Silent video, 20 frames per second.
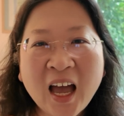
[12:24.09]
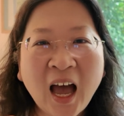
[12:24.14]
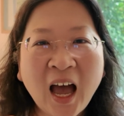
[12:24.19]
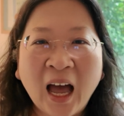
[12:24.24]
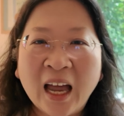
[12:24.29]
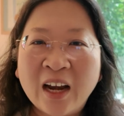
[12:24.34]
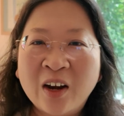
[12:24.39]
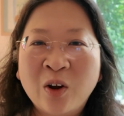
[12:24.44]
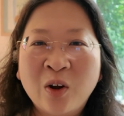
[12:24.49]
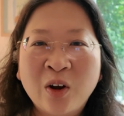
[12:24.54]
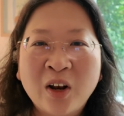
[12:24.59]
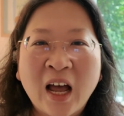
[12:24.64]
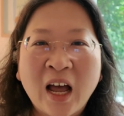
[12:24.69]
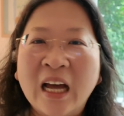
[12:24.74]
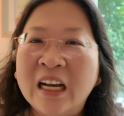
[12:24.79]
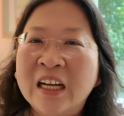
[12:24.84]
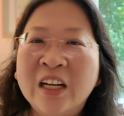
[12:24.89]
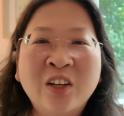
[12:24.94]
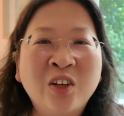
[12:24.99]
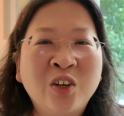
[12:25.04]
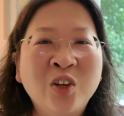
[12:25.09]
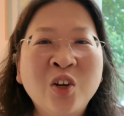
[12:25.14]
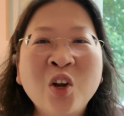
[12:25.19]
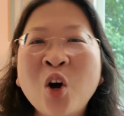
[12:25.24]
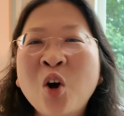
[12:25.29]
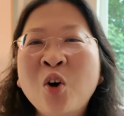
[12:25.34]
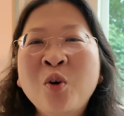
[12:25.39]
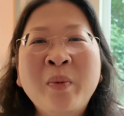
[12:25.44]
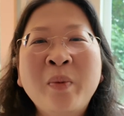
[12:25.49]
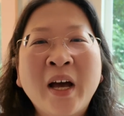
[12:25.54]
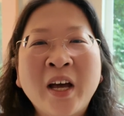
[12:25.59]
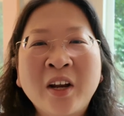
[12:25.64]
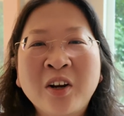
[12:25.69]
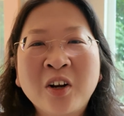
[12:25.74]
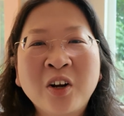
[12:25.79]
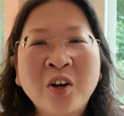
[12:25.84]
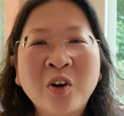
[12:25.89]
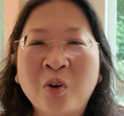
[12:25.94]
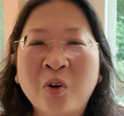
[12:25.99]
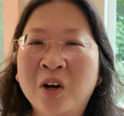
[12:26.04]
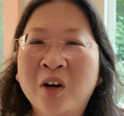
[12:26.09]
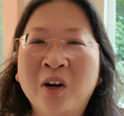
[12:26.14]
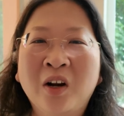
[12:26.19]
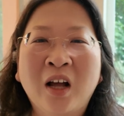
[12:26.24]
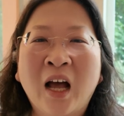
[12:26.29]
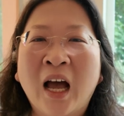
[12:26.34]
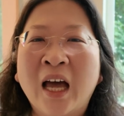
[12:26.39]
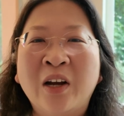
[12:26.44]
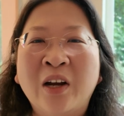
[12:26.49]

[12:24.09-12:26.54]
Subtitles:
I didn't know better, or